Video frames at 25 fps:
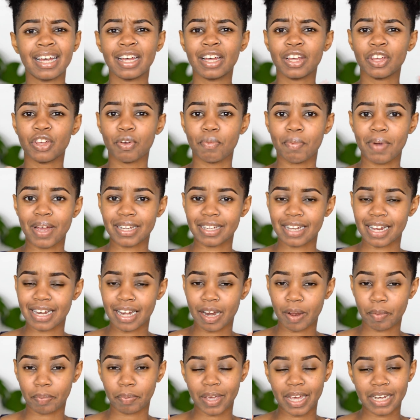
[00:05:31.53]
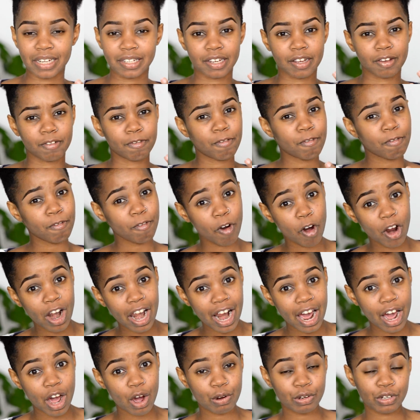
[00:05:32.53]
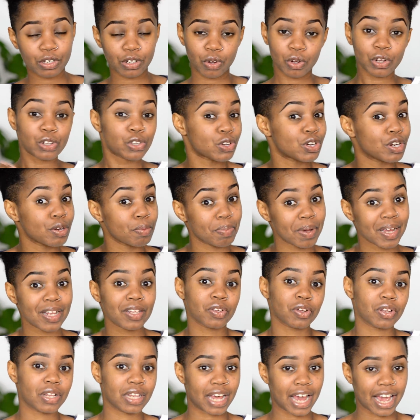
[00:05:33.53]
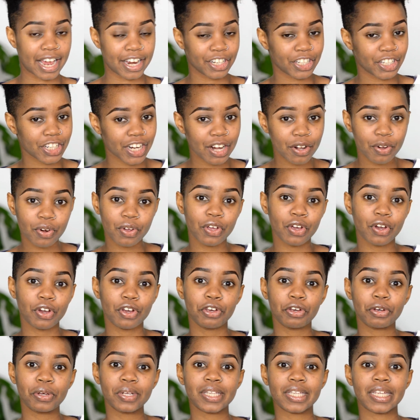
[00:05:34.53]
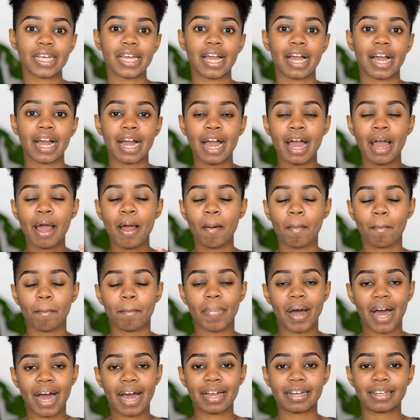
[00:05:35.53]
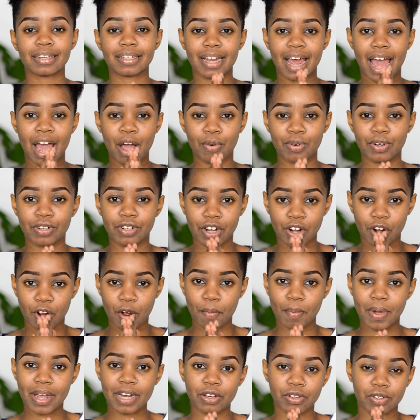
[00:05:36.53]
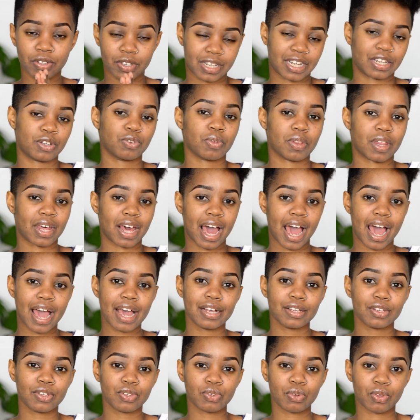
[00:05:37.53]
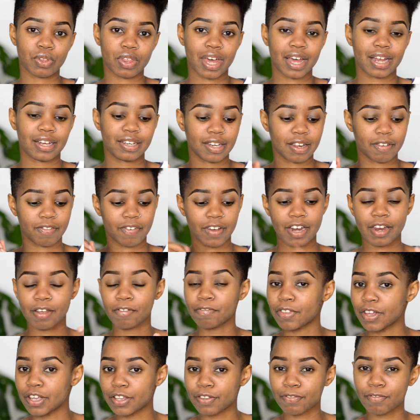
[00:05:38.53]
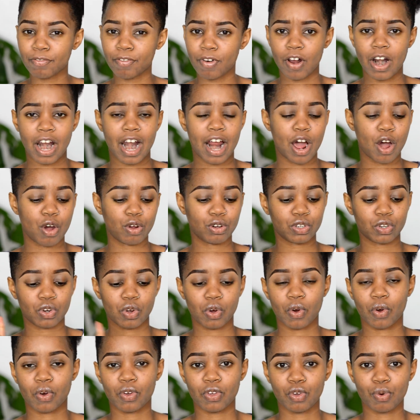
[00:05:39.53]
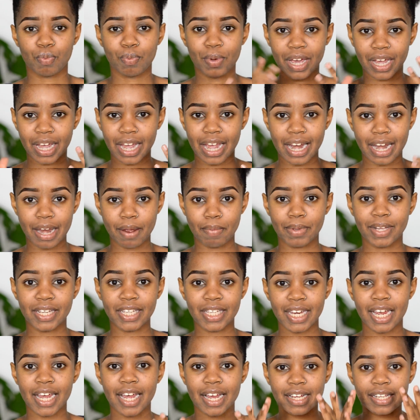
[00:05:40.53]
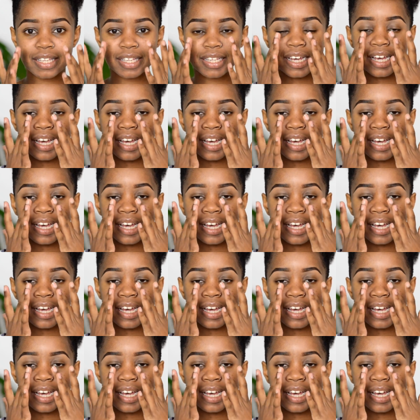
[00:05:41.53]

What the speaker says: You might end up getting fallout, also depends on the eyeshadow you're using, but I would recommend you start with the eyes, so that even if there's fallout or you make any mistakes,